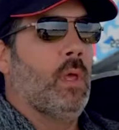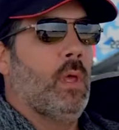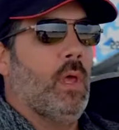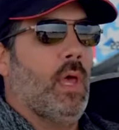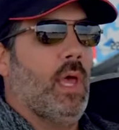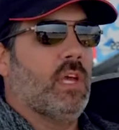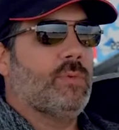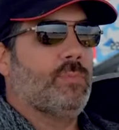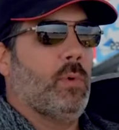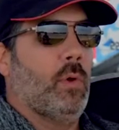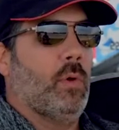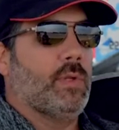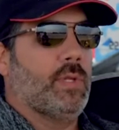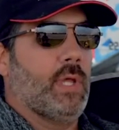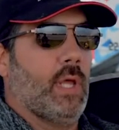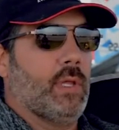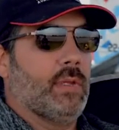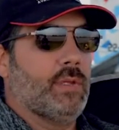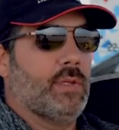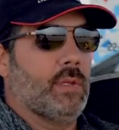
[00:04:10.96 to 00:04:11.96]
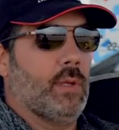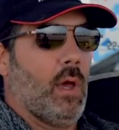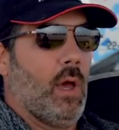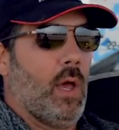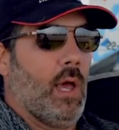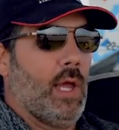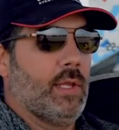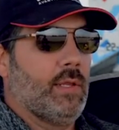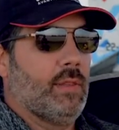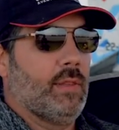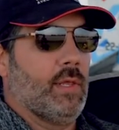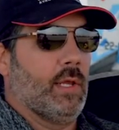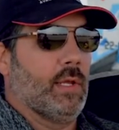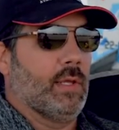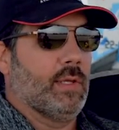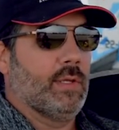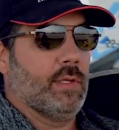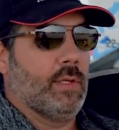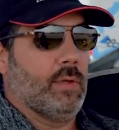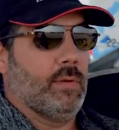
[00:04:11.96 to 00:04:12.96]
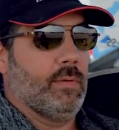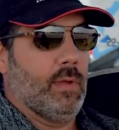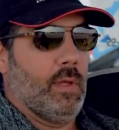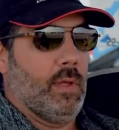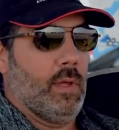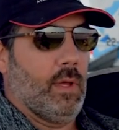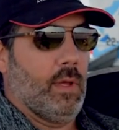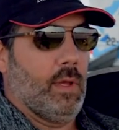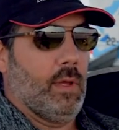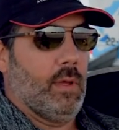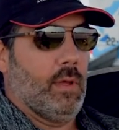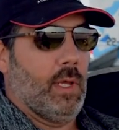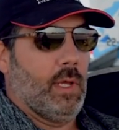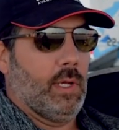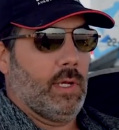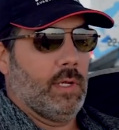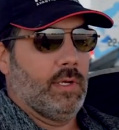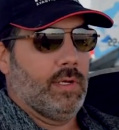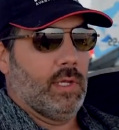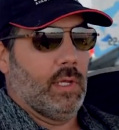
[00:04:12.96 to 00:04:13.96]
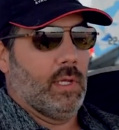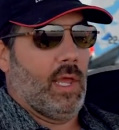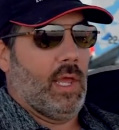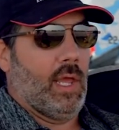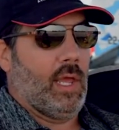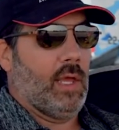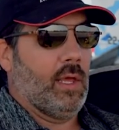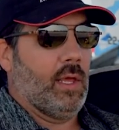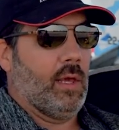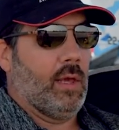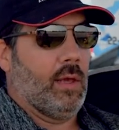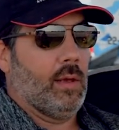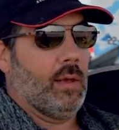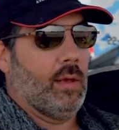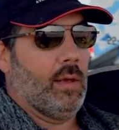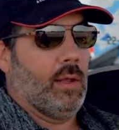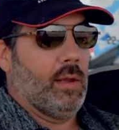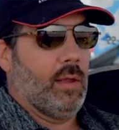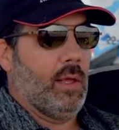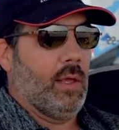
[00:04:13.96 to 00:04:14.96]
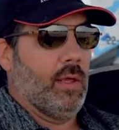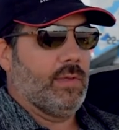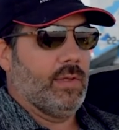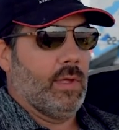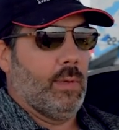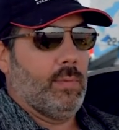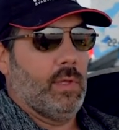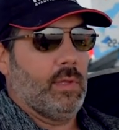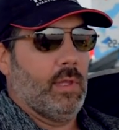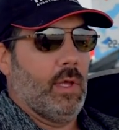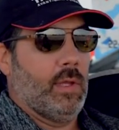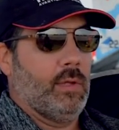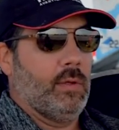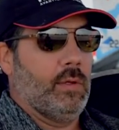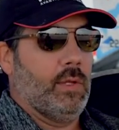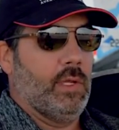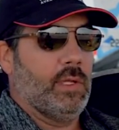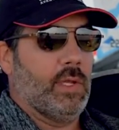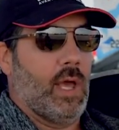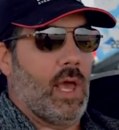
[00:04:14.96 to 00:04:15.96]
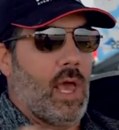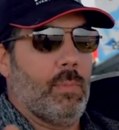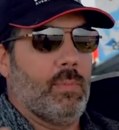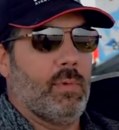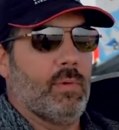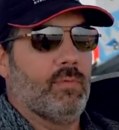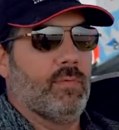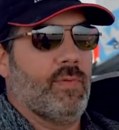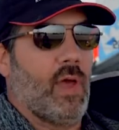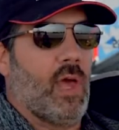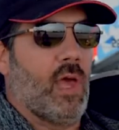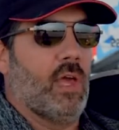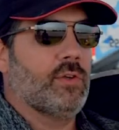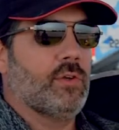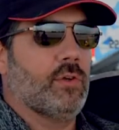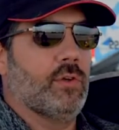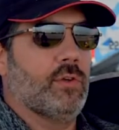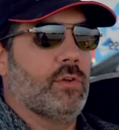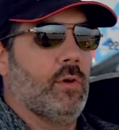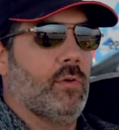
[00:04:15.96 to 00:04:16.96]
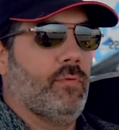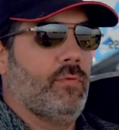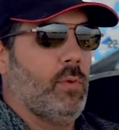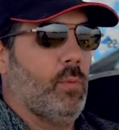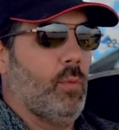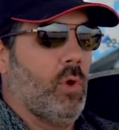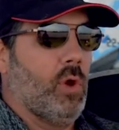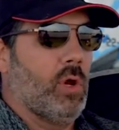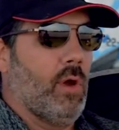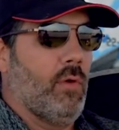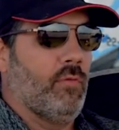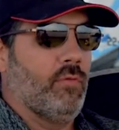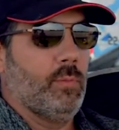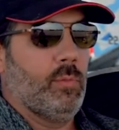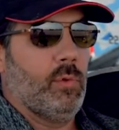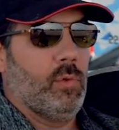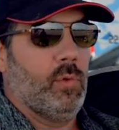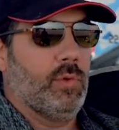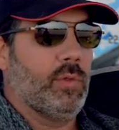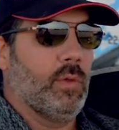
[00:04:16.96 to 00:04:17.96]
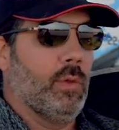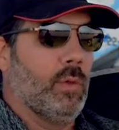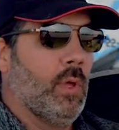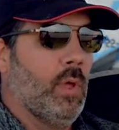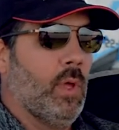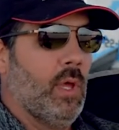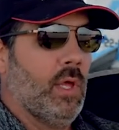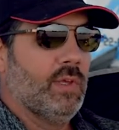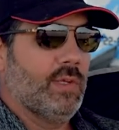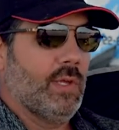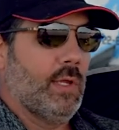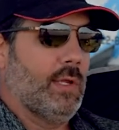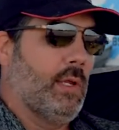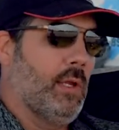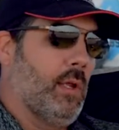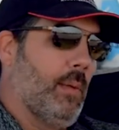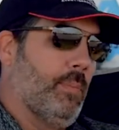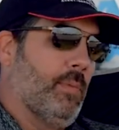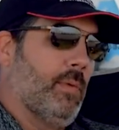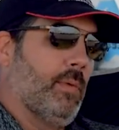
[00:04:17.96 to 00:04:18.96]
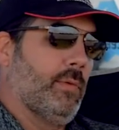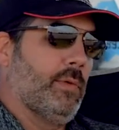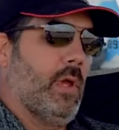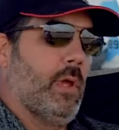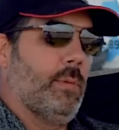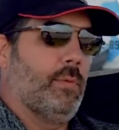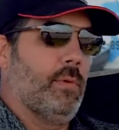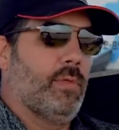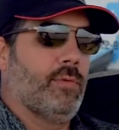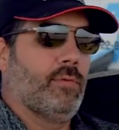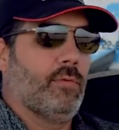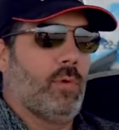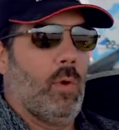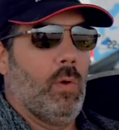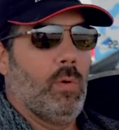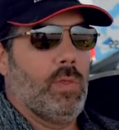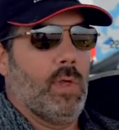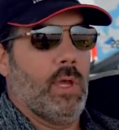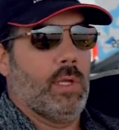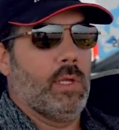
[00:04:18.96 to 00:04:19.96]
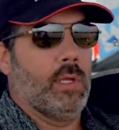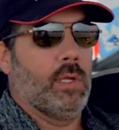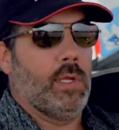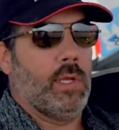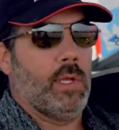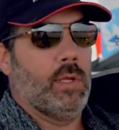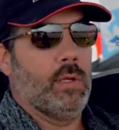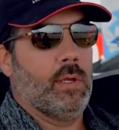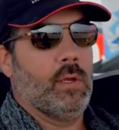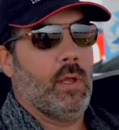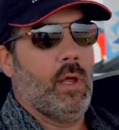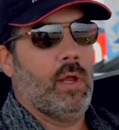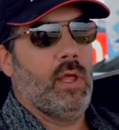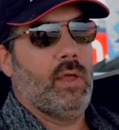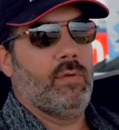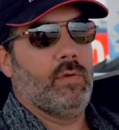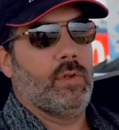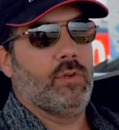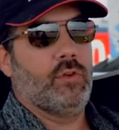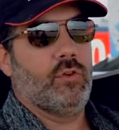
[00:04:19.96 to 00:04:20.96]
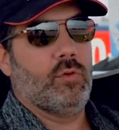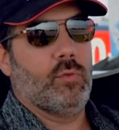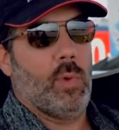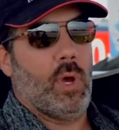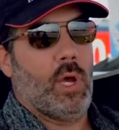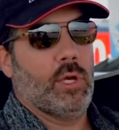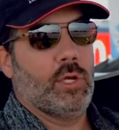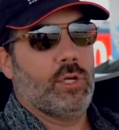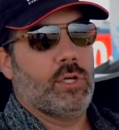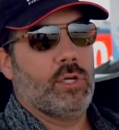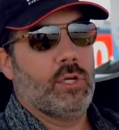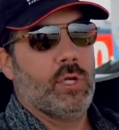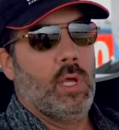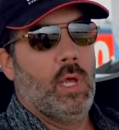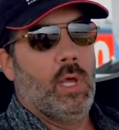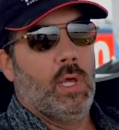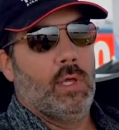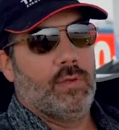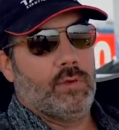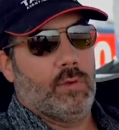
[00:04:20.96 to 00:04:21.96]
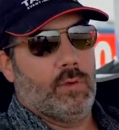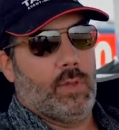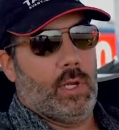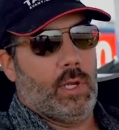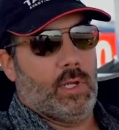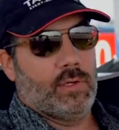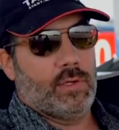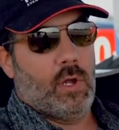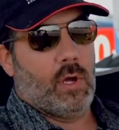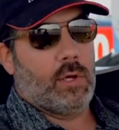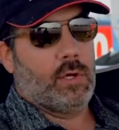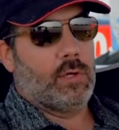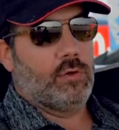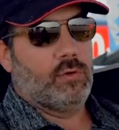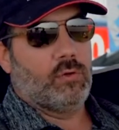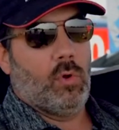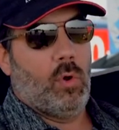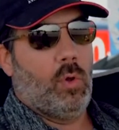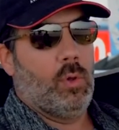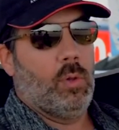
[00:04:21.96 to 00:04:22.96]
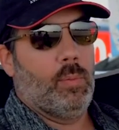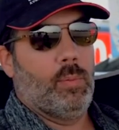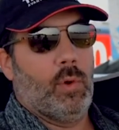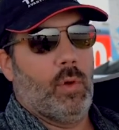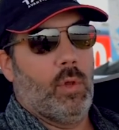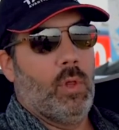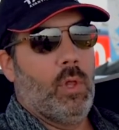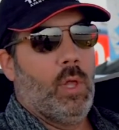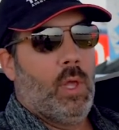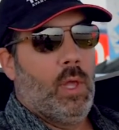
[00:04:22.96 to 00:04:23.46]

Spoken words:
Expo tends to hide things. It can delay something that you need to happen faster. So if you're more comfortable with setting up the type of throw that you need and not having too much so that it's not controllable,